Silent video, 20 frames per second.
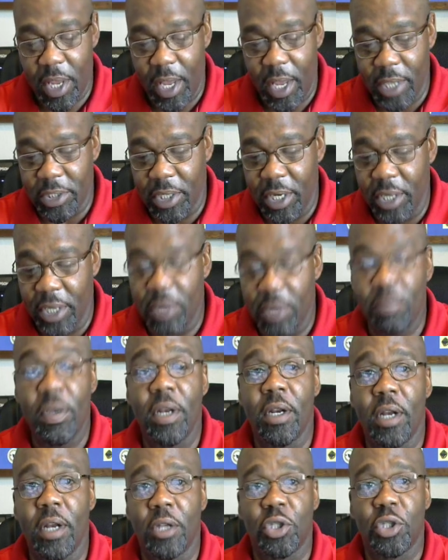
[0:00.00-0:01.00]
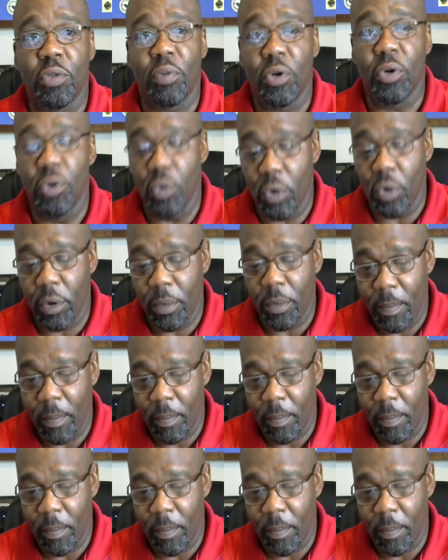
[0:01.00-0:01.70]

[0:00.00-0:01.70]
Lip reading: as an independent entrepreneur,